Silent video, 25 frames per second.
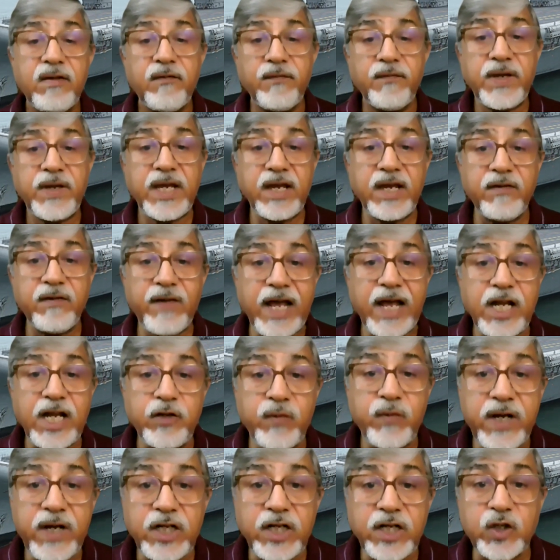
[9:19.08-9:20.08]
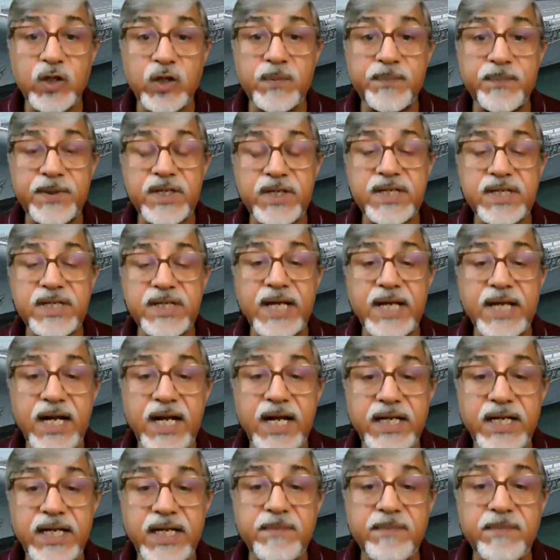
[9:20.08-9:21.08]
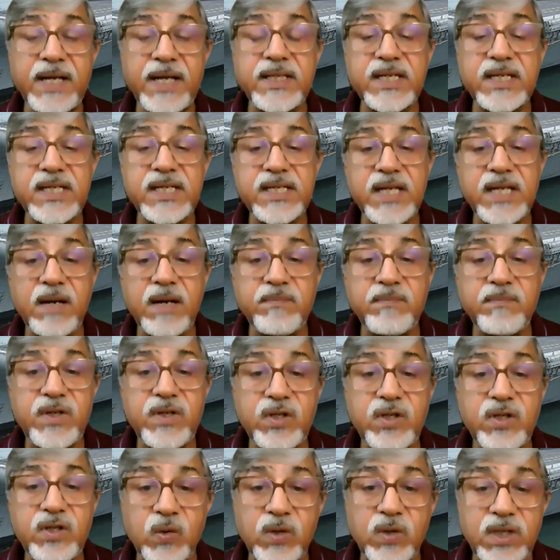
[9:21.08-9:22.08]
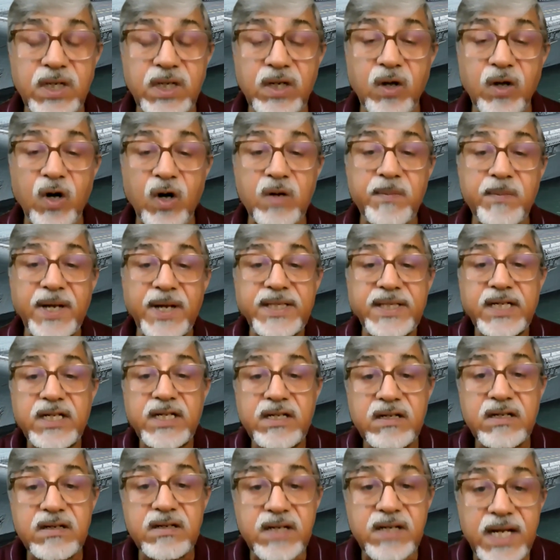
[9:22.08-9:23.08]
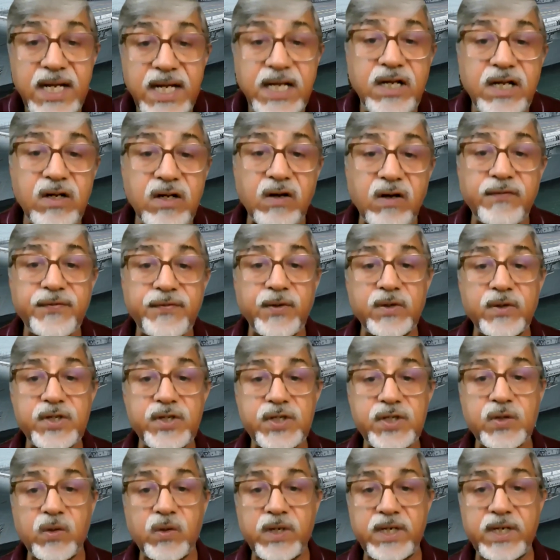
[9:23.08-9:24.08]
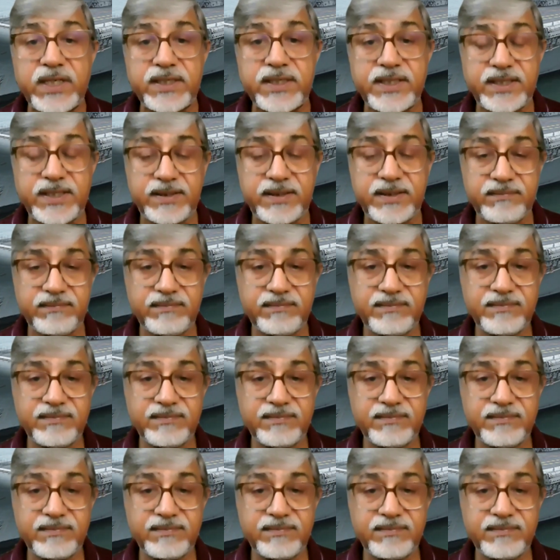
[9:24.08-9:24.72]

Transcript: We evaluate your personality by the sum total or by the trend of your stories,